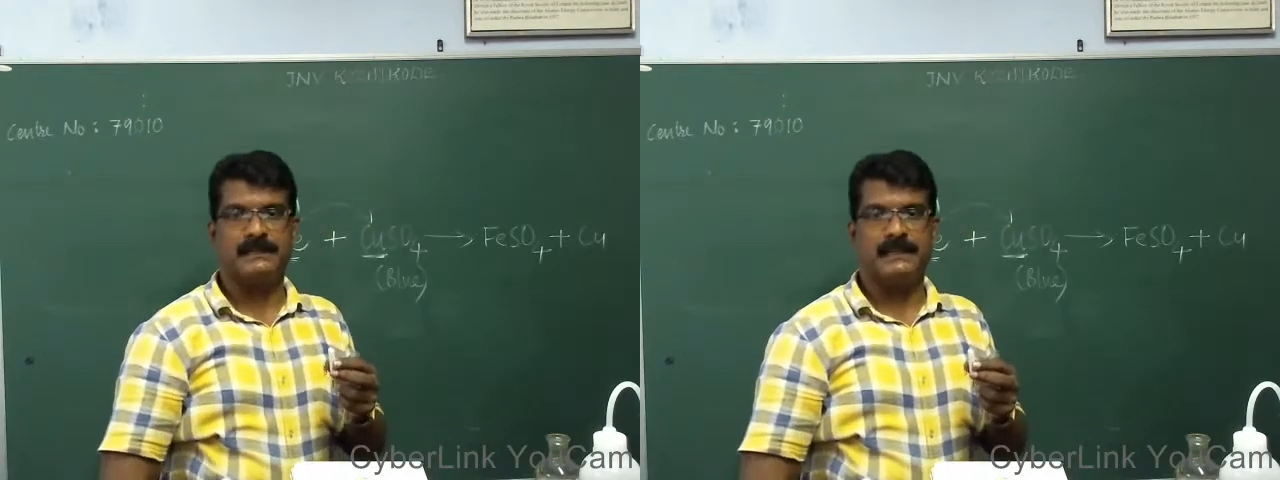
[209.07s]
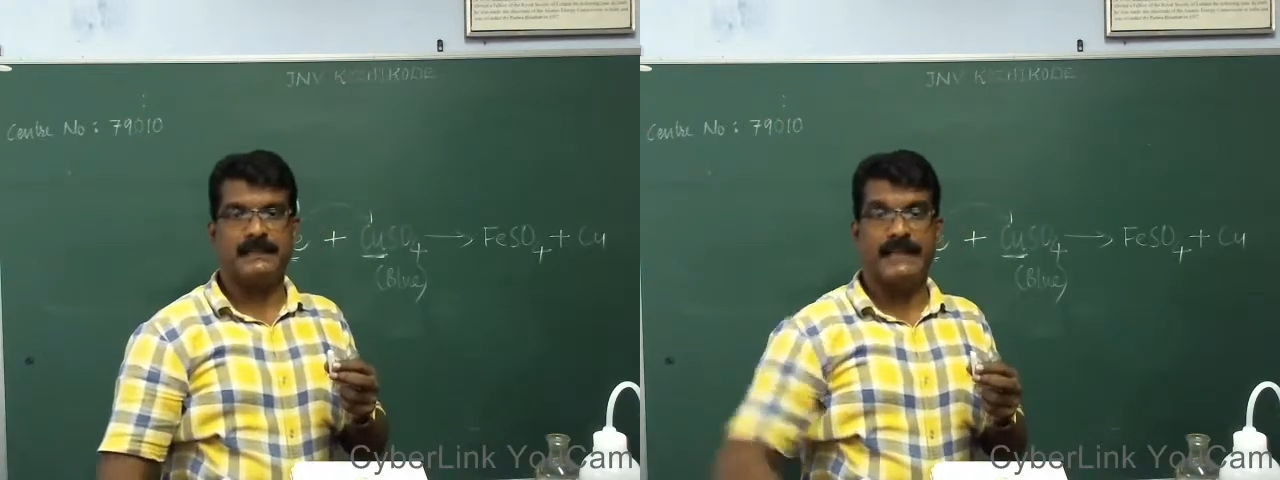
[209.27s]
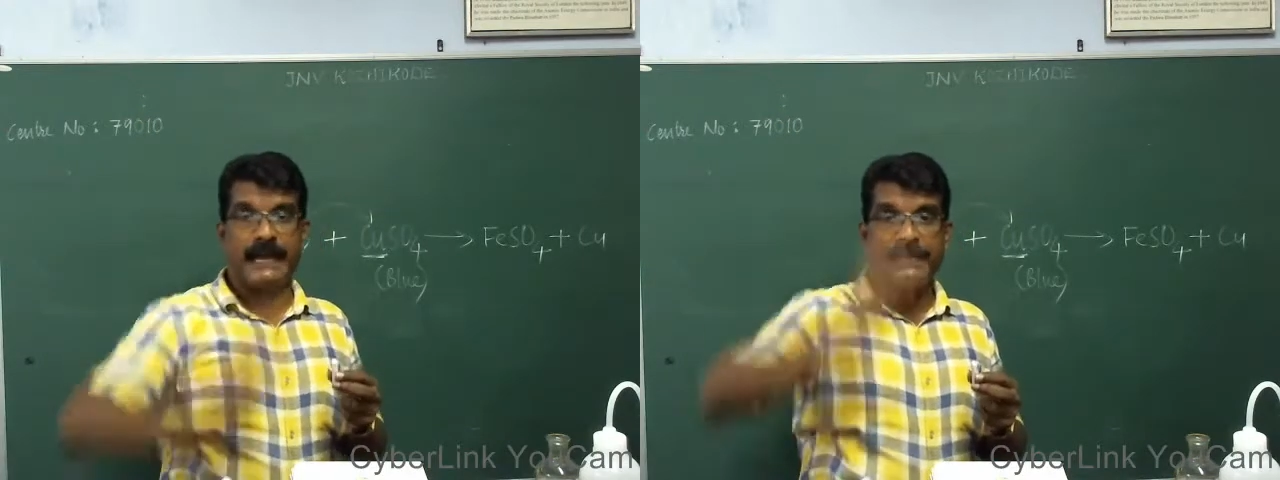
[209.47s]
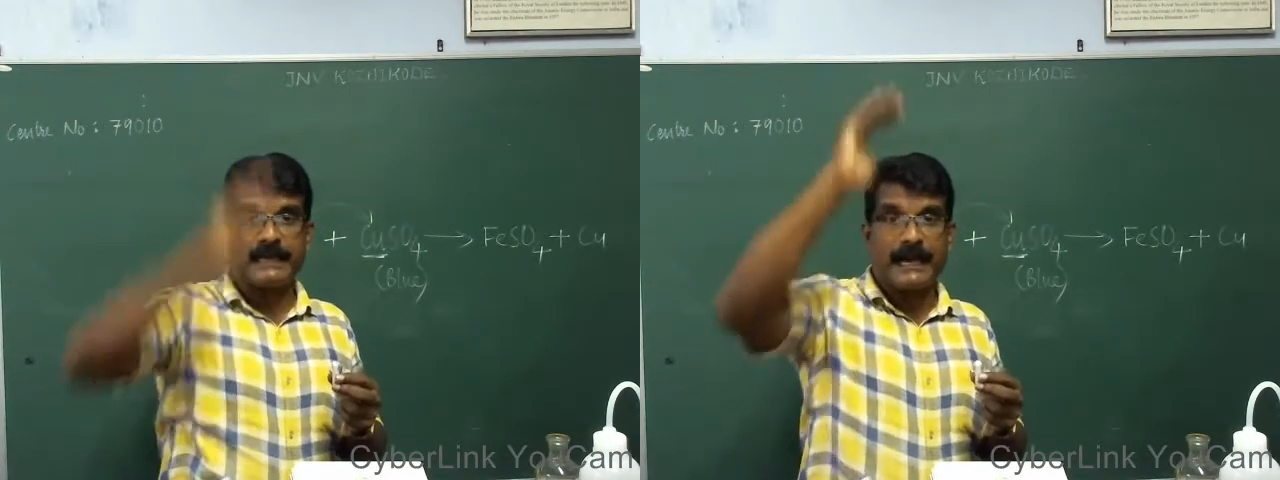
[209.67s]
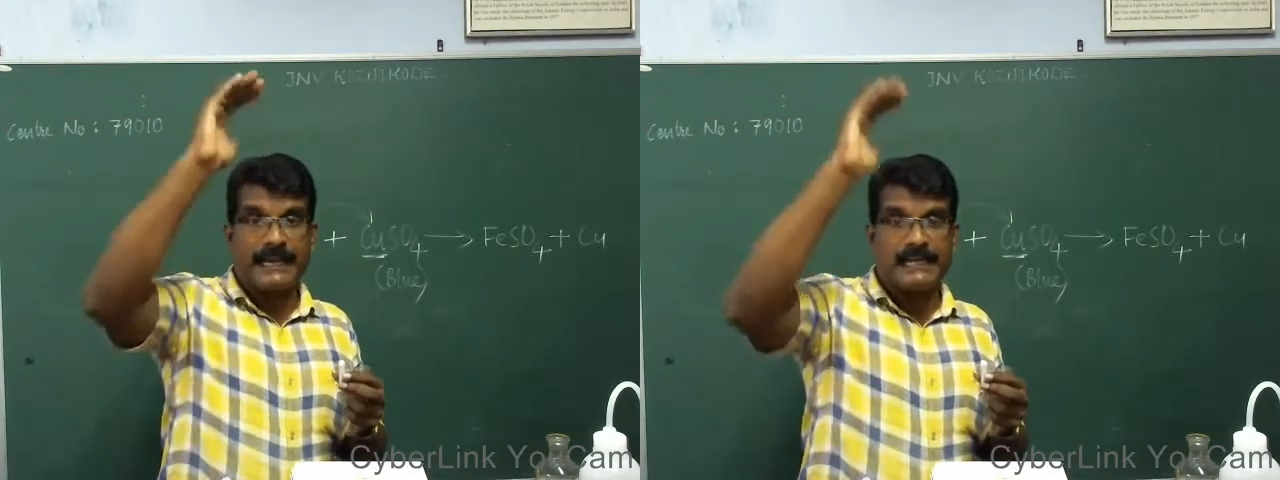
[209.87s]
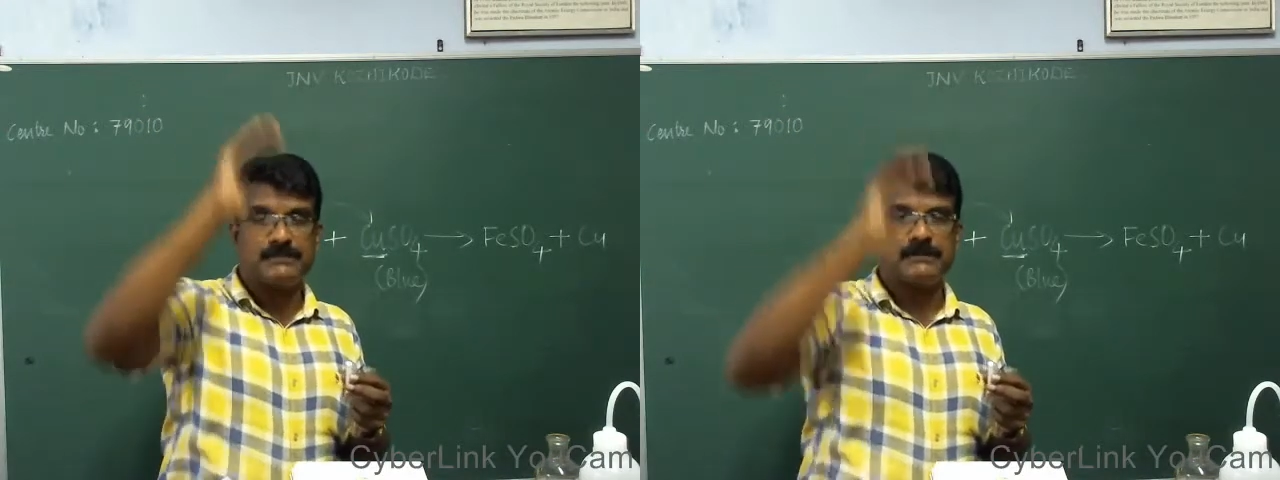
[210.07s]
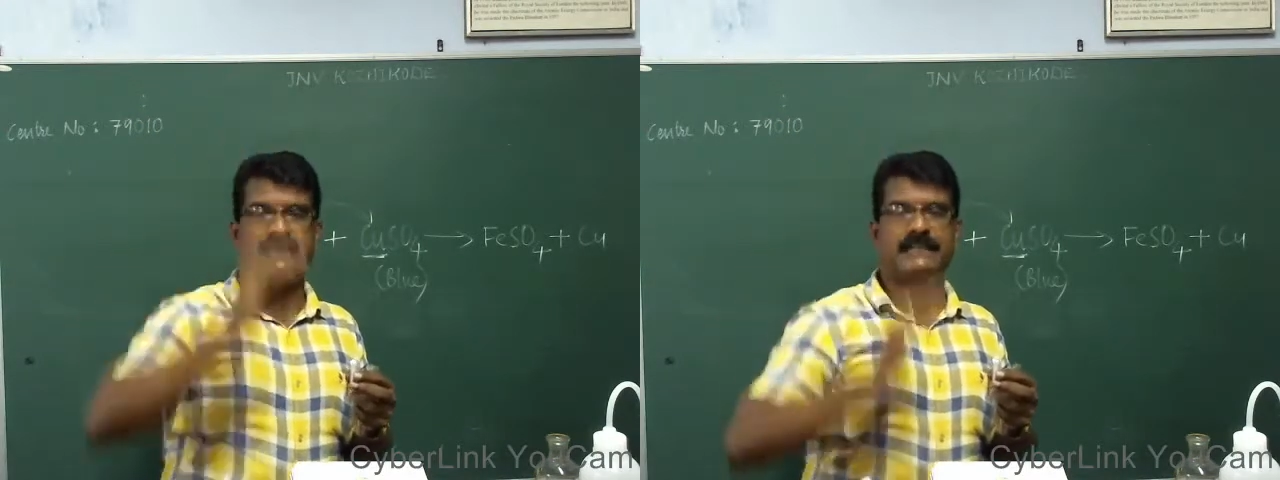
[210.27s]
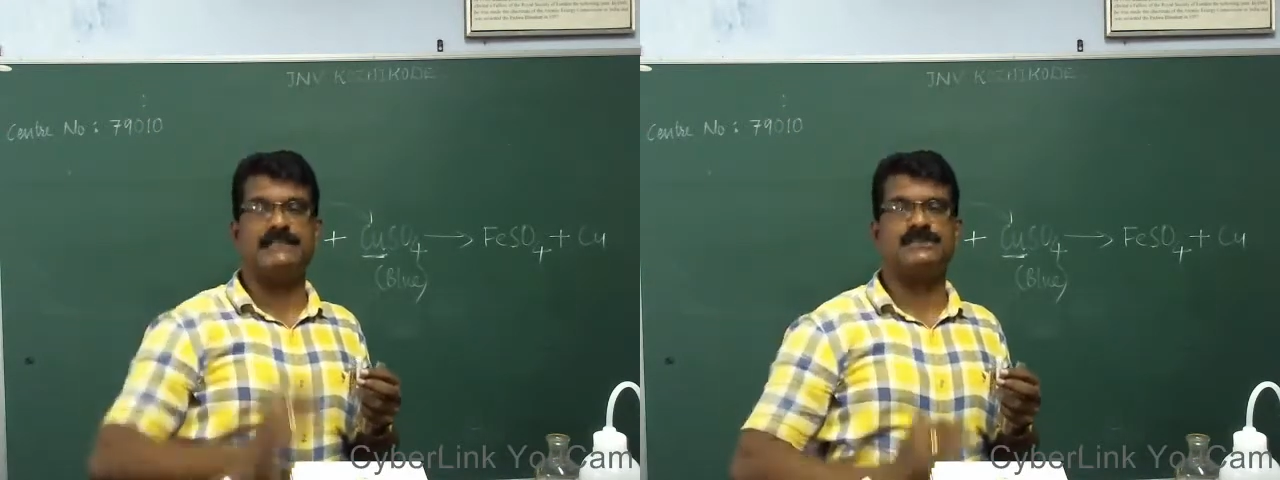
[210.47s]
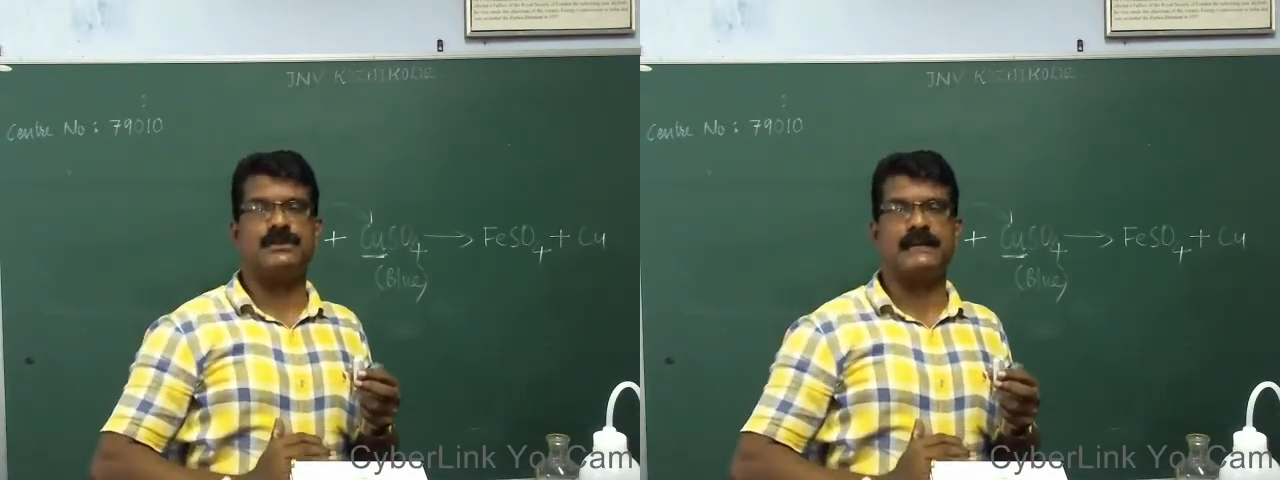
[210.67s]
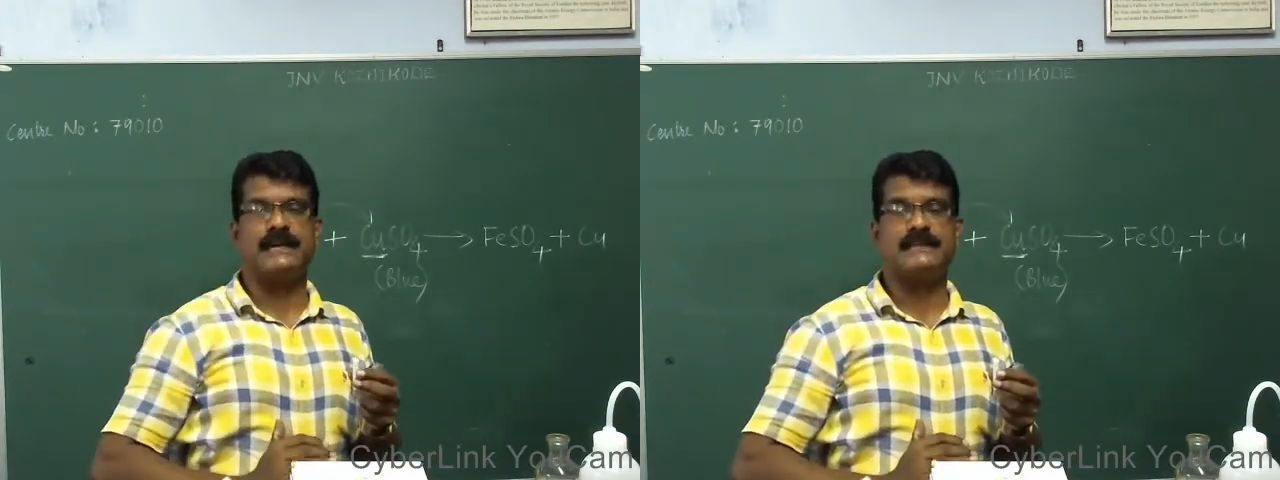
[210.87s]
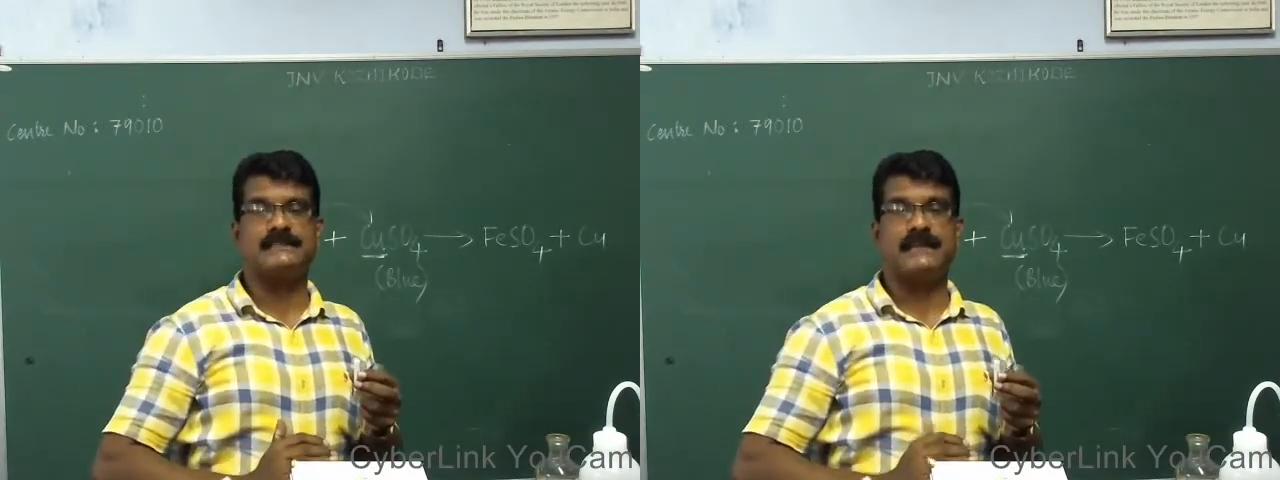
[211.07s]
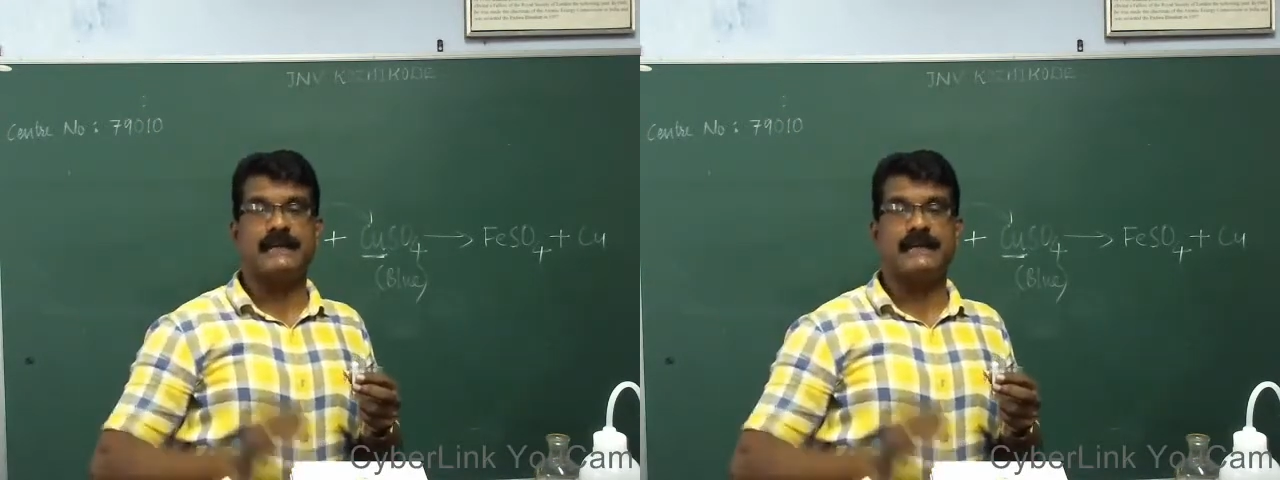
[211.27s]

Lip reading: That arrangement is known as